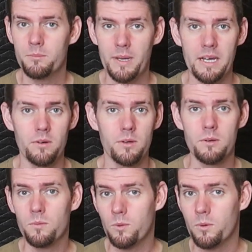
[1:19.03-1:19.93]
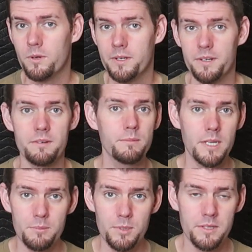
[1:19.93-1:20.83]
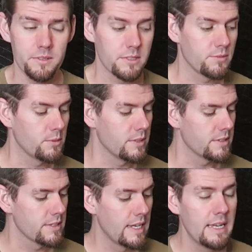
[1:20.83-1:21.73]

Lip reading: Bauer, Warrior, a couple other different ones.